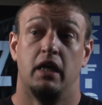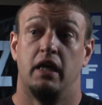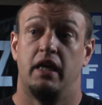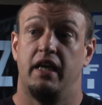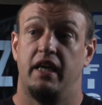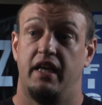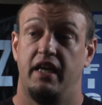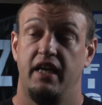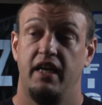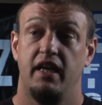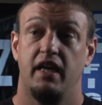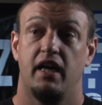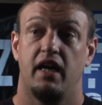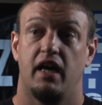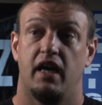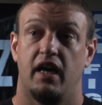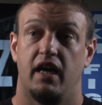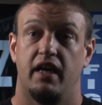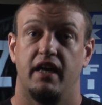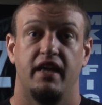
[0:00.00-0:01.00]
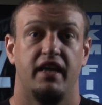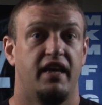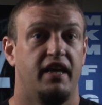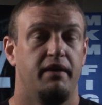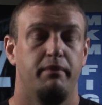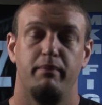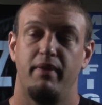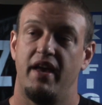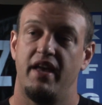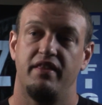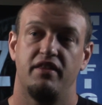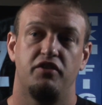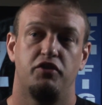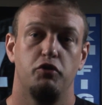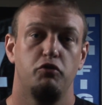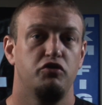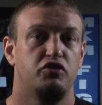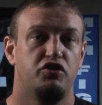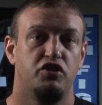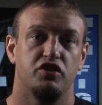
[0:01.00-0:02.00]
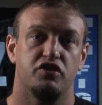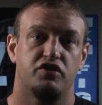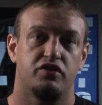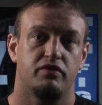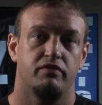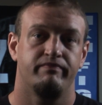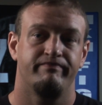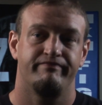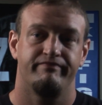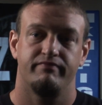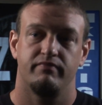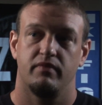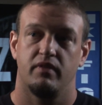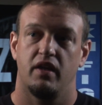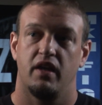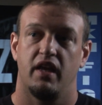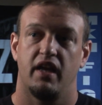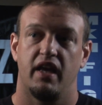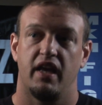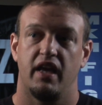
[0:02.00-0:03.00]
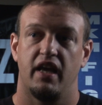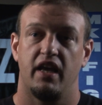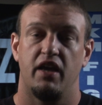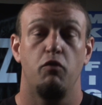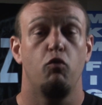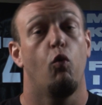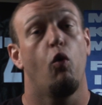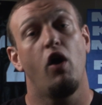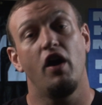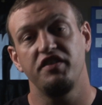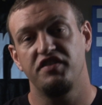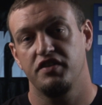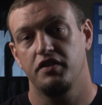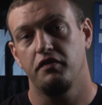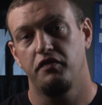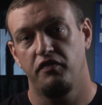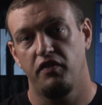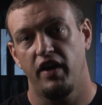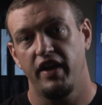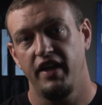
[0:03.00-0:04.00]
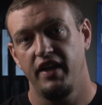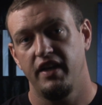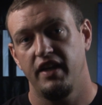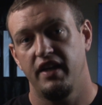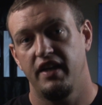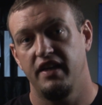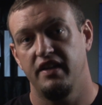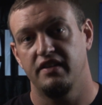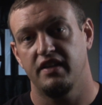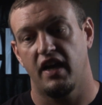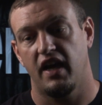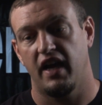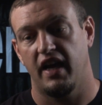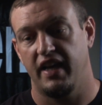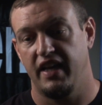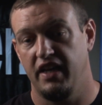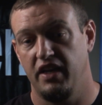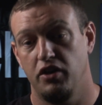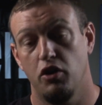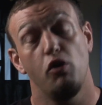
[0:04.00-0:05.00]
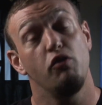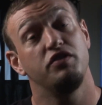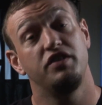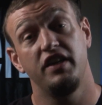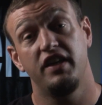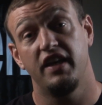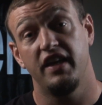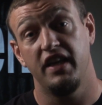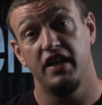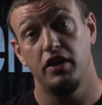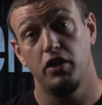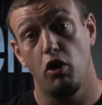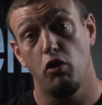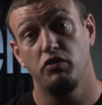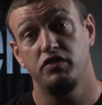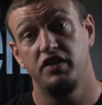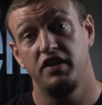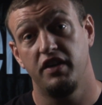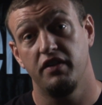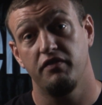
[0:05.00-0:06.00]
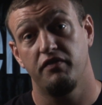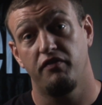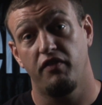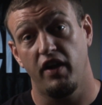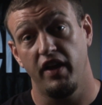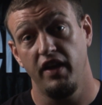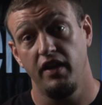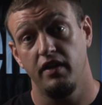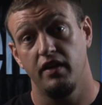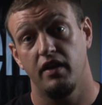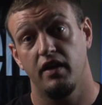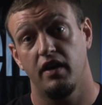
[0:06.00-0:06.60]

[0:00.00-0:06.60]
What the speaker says: he man, the dude's just he wants to fight. He knows he can fight,